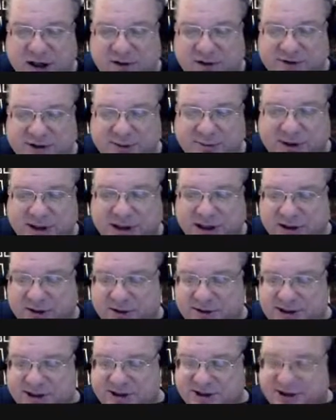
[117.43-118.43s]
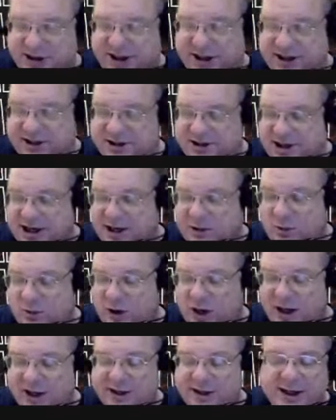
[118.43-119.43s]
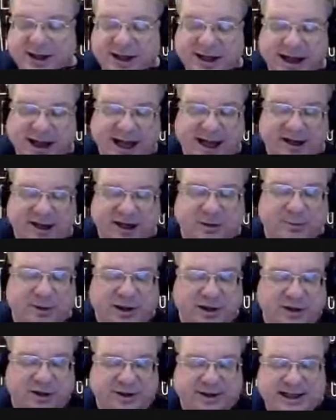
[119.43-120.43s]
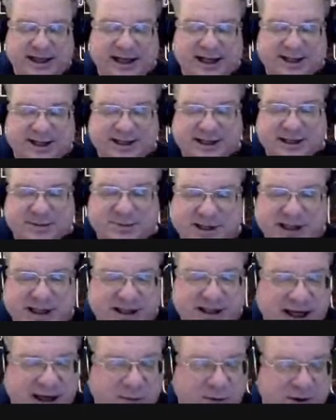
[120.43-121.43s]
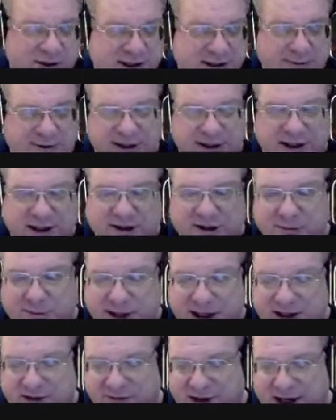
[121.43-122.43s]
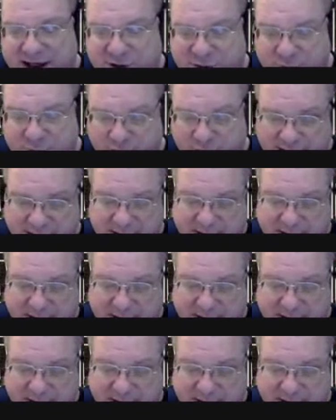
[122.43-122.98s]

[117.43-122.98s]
semiconductors is done in Taiwan at a company called TSMC, Taiwan Semiconductor Manufacturing,